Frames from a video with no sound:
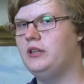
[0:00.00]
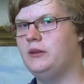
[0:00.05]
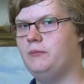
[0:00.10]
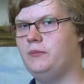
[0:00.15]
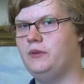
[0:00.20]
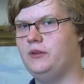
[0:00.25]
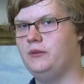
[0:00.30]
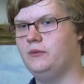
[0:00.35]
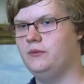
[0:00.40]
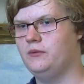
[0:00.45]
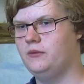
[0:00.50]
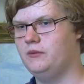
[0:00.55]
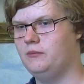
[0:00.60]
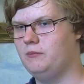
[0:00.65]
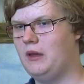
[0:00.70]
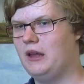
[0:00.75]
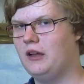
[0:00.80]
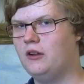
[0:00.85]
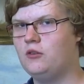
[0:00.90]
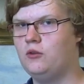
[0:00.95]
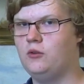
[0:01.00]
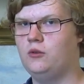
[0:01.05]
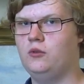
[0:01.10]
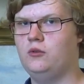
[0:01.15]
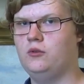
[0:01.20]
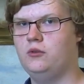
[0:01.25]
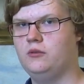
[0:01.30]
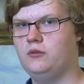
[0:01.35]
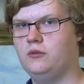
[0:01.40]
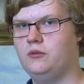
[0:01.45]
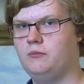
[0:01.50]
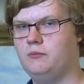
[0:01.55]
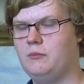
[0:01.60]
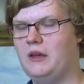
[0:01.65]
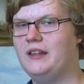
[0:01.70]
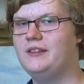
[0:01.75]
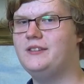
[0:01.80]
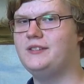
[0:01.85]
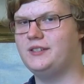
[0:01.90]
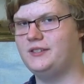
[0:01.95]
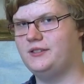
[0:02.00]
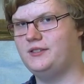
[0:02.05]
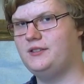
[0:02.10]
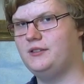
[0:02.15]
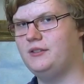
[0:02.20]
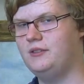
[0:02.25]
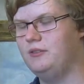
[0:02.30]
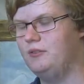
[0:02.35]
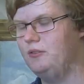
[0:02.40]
very gray, very gloomy.